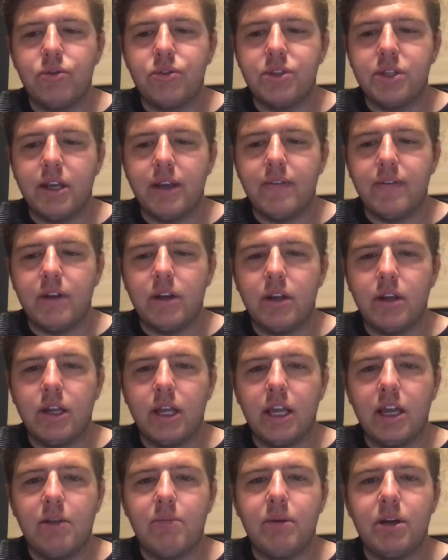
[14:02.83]
7,
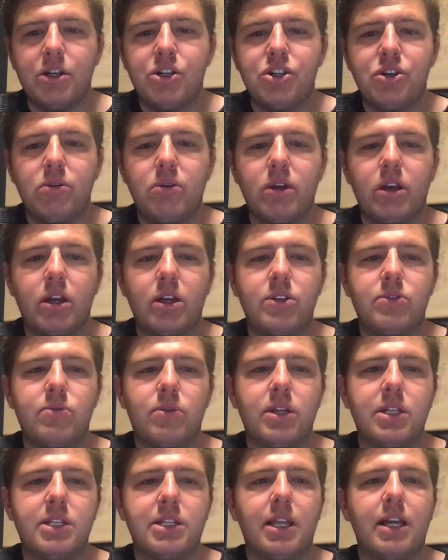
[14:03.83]
again by showing us what
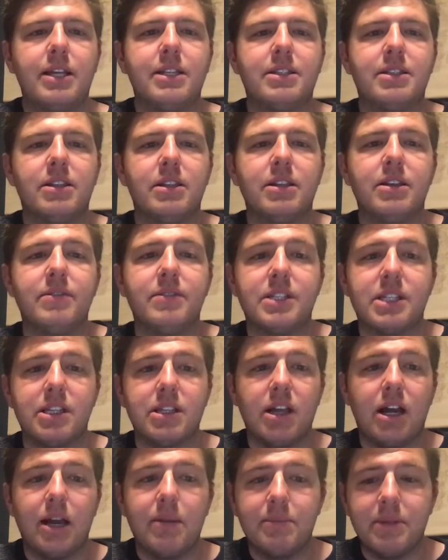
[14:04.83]
it's like to live as
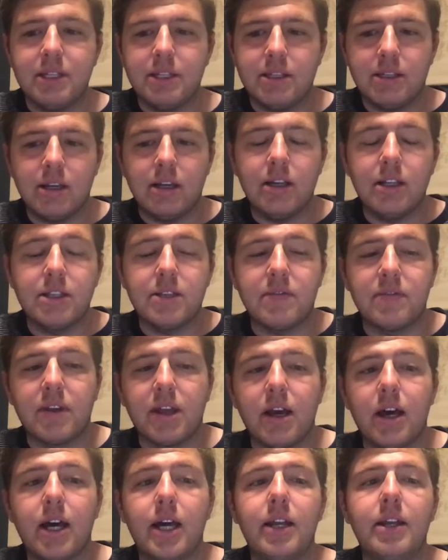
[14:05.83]
adopted sons of
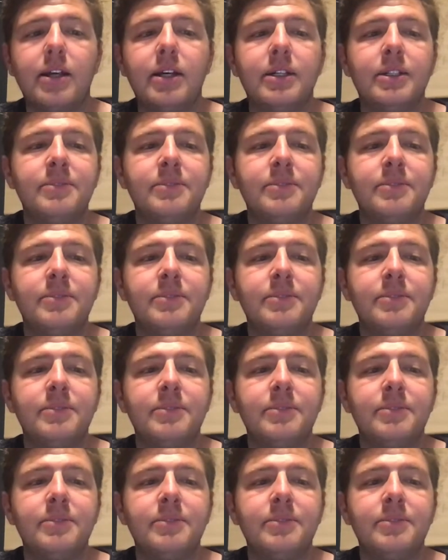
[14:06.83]
God.